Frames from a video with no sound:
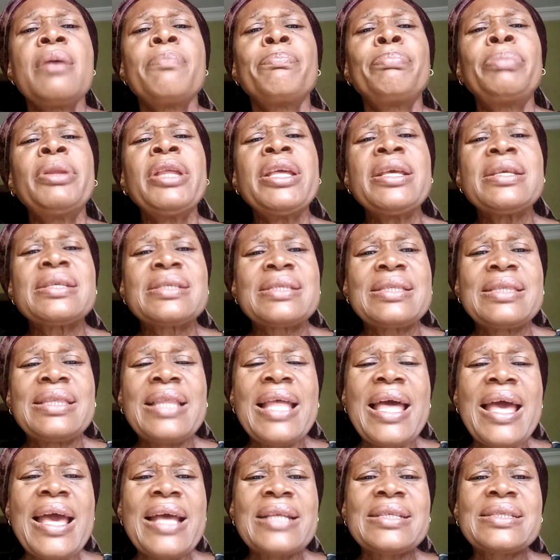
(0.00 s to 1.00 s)
please
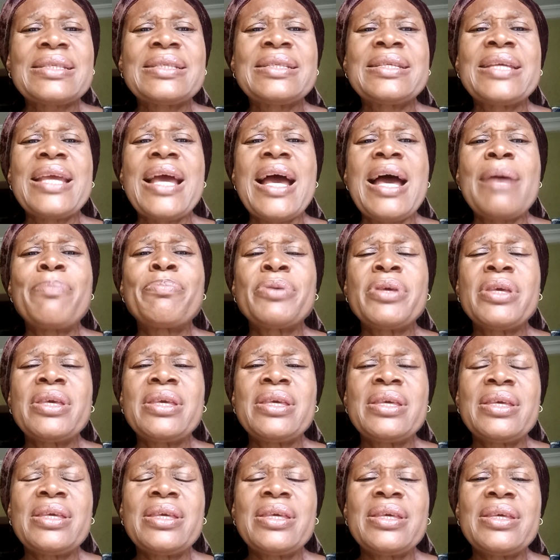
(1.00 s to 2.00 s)
let there
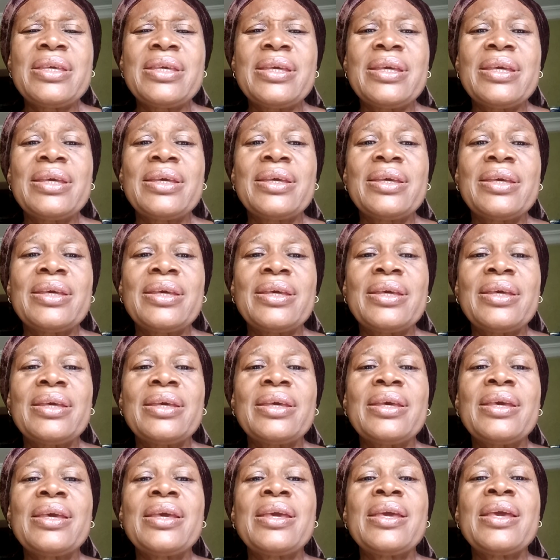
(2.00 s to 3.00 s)
be
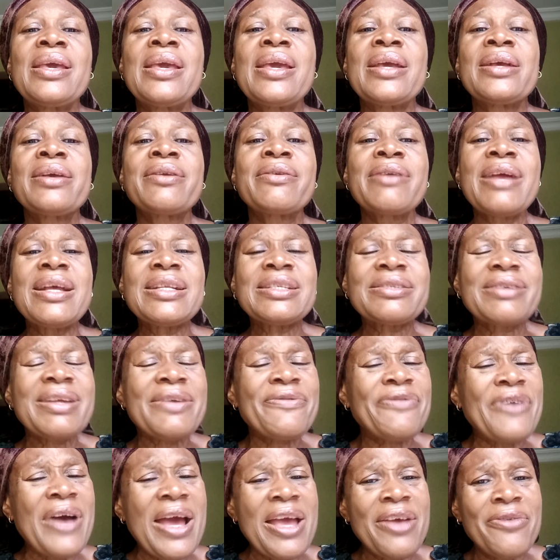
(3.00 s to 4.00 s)
a great
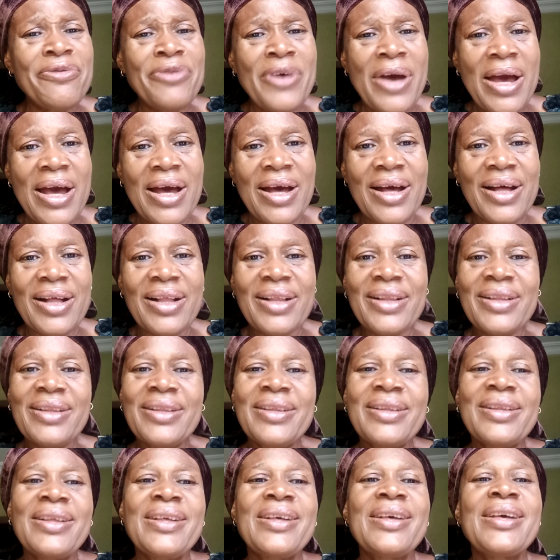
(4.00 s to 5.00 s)
revival
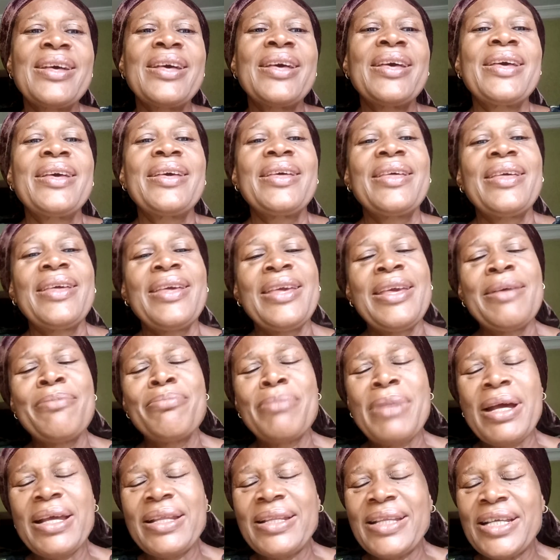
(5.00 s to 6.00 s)

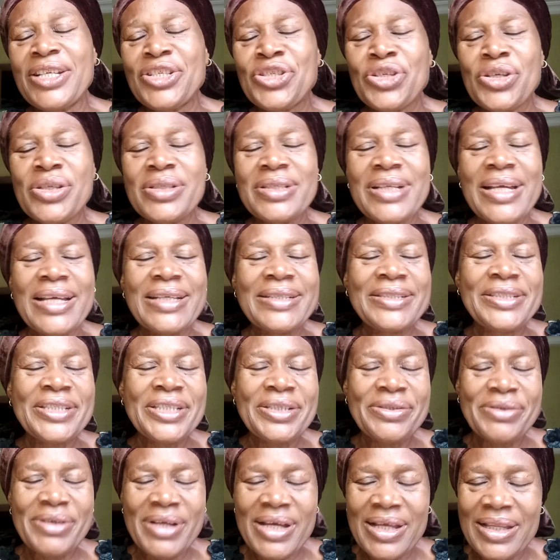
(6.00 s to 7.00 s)
in my nation,
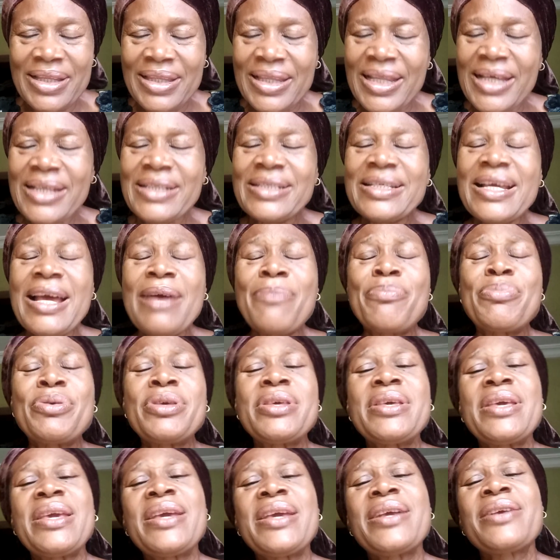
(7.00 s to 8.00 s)
Nigeria. Let there
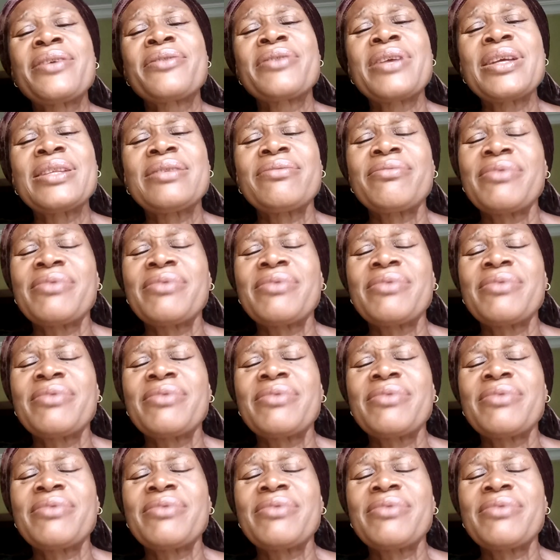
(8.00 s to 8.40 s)
be a great